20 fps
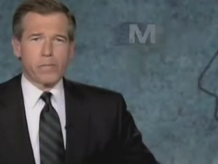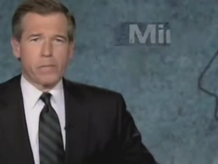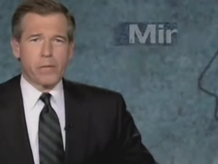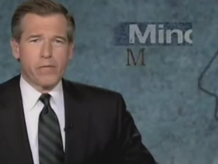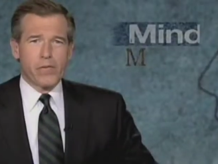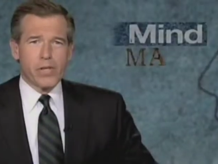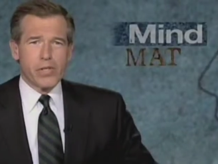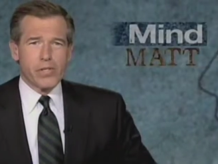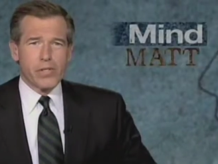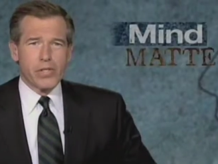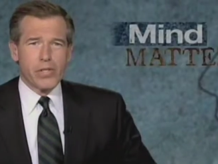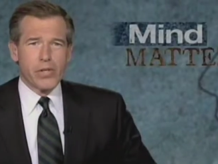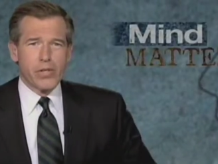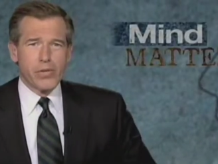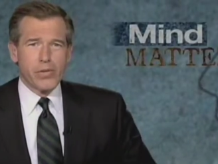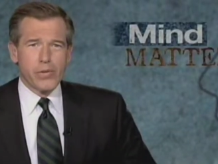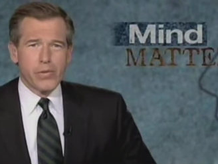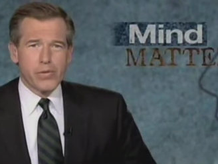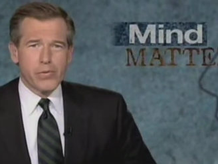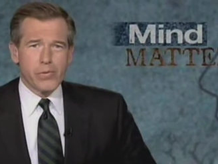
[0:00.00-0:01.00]
of us in the
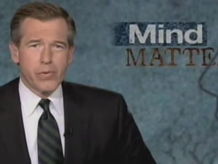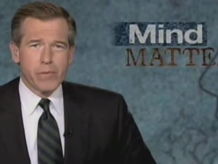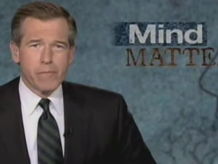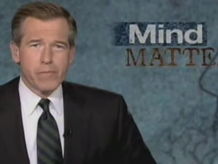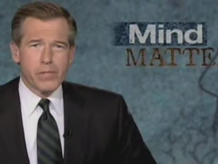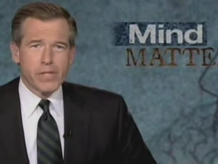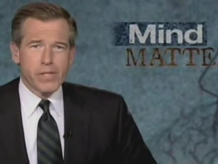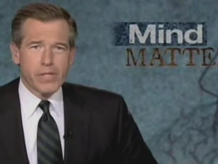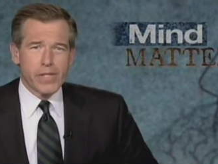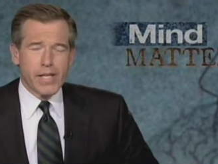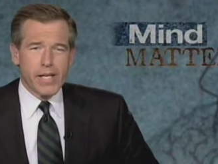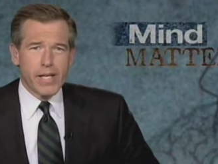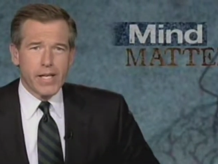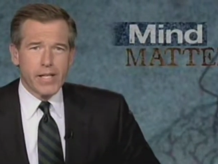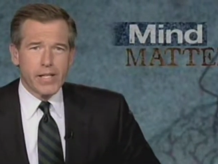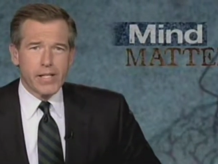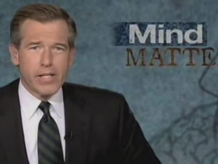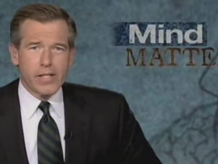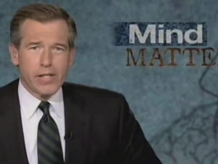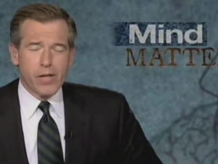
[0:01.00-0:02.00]
newsroom
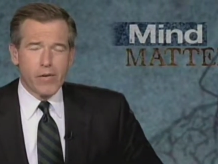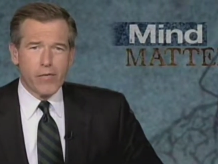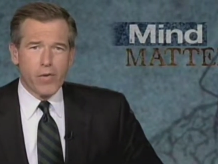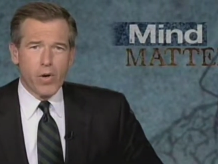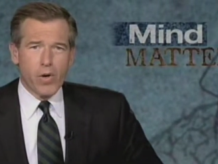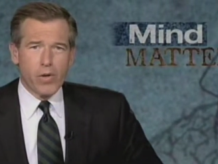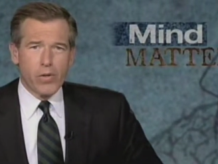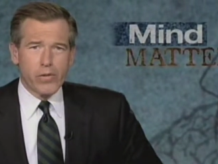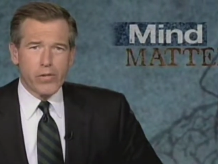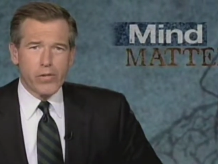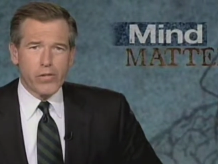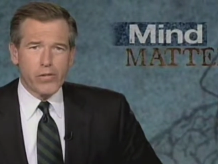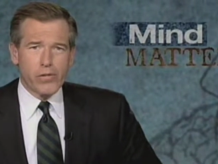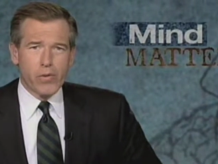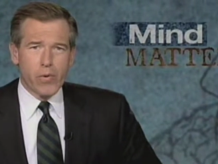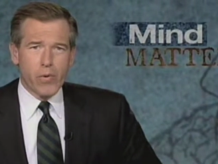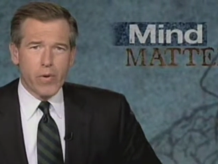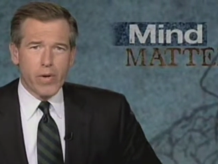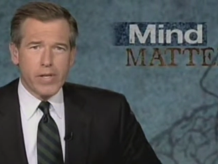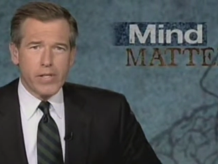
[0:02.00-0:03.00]
today that of all the
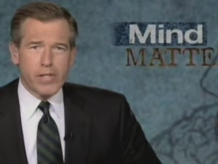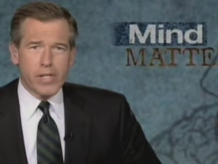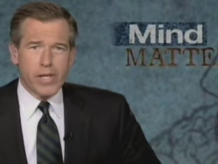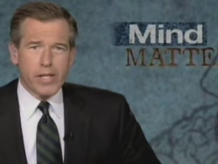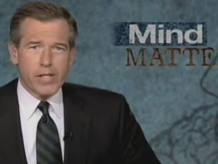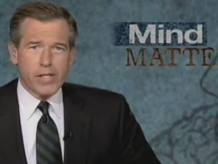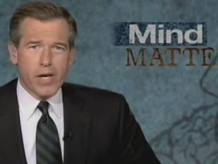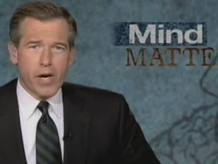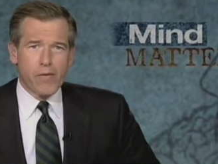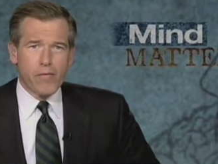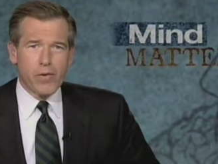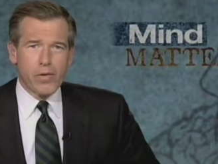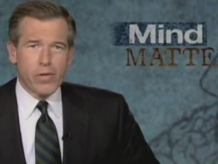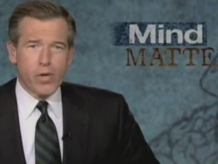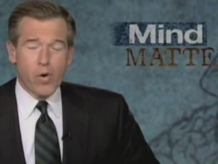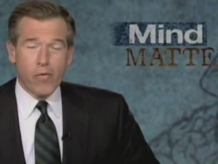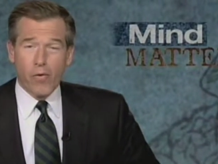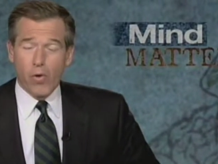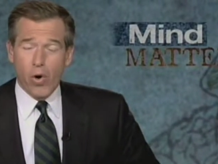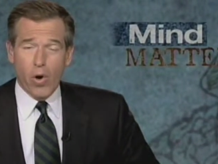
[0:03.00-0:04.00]
stories he'd covered
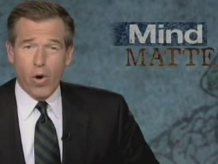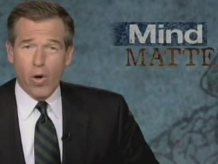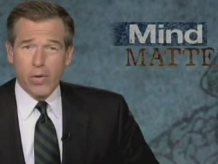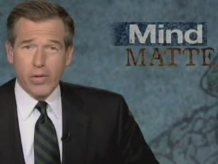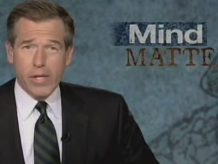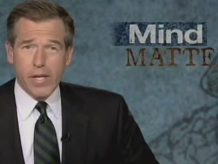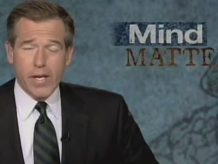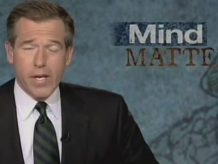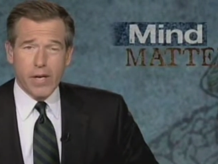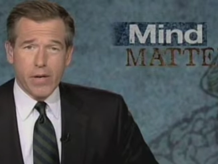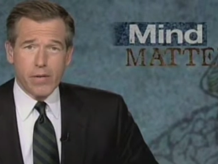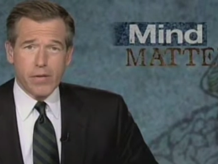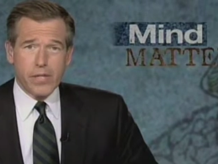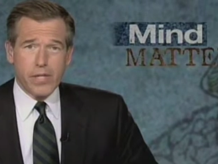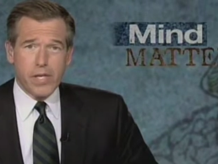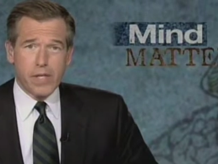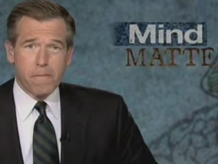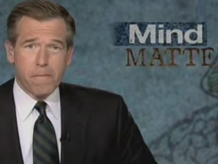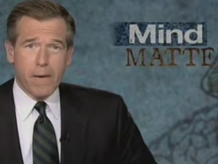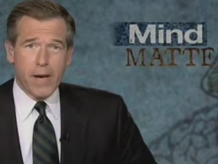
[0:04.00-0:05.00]
over all the years
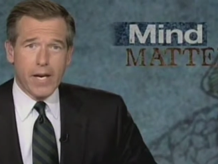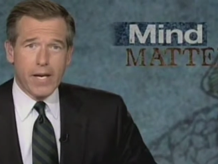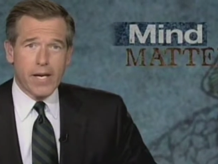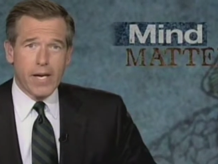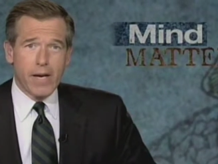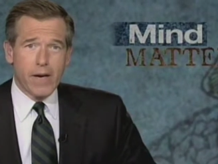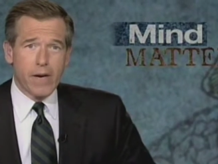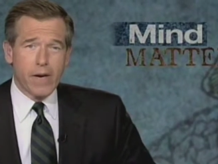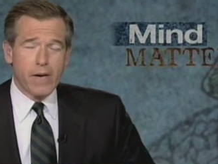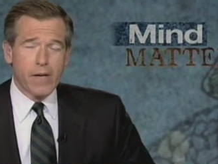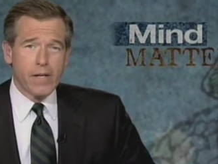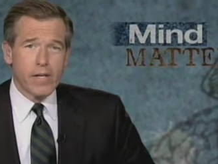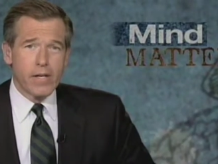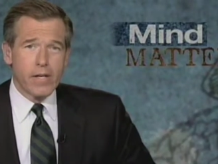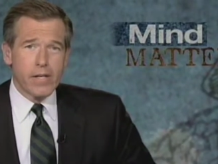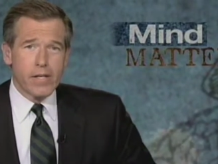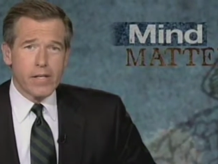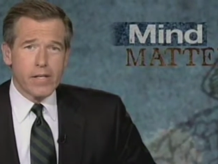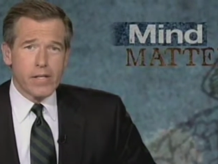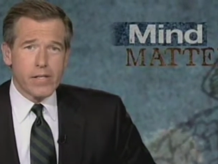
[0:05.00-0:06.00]
he's been here,
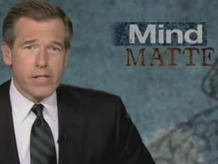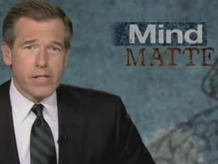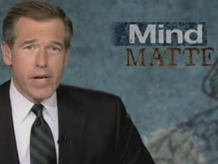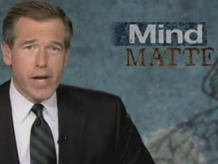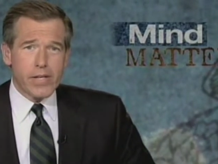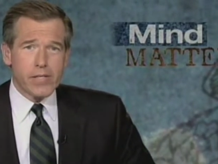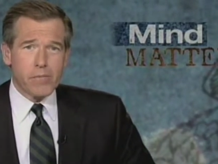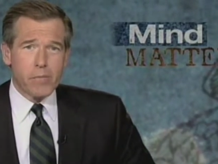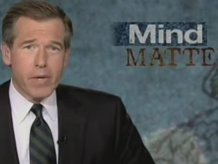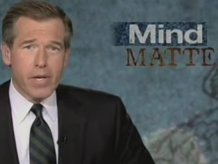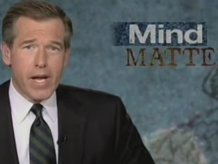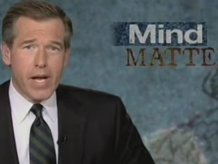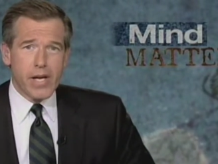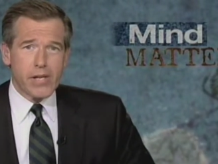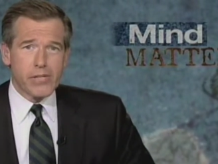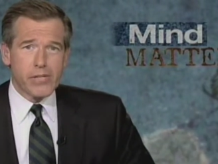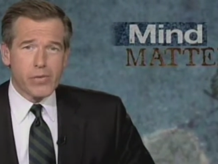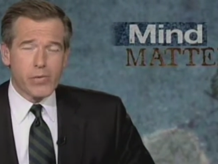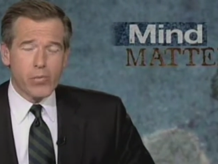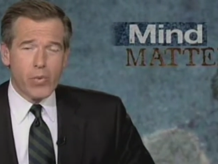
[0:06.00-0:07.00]
this next one
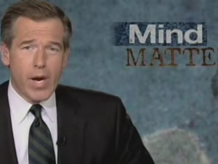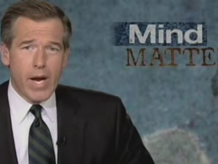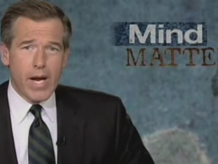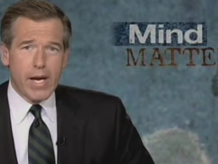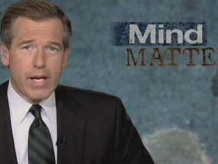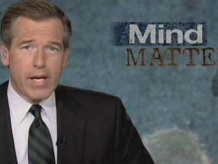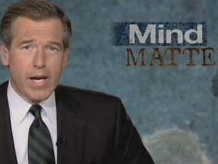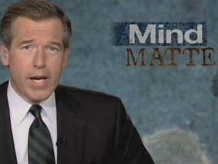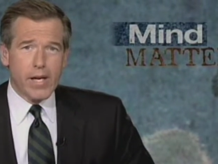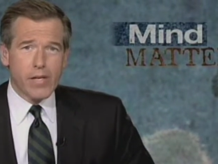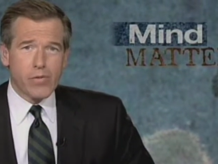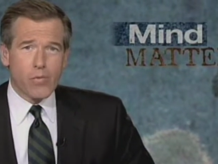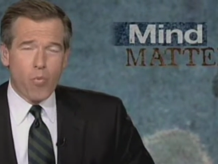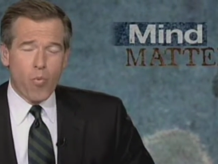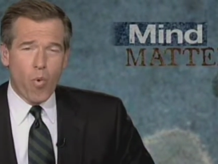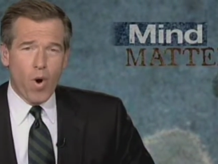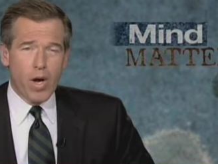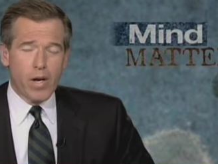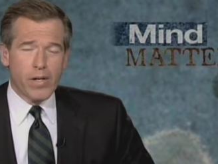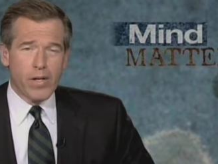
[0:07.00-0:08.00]
has to rank as
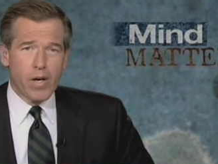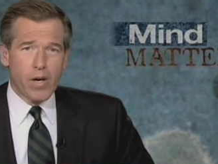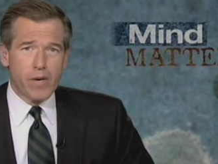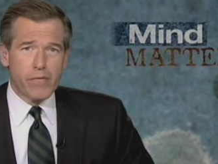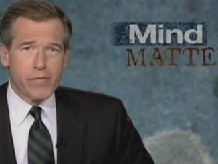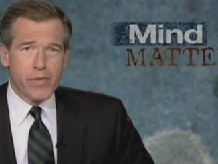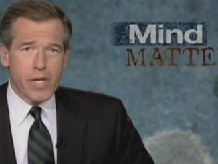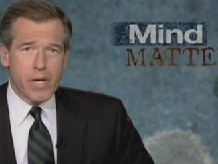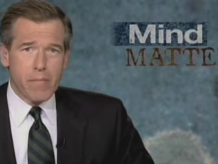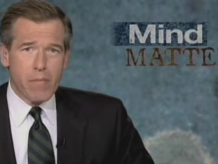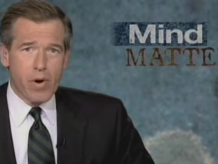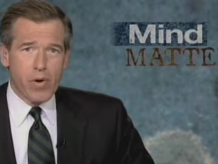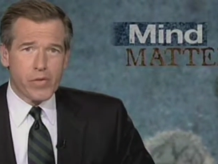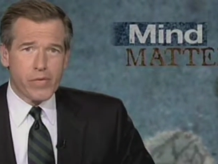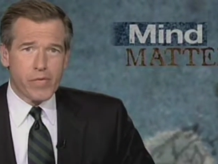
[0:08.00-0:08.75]
one of the most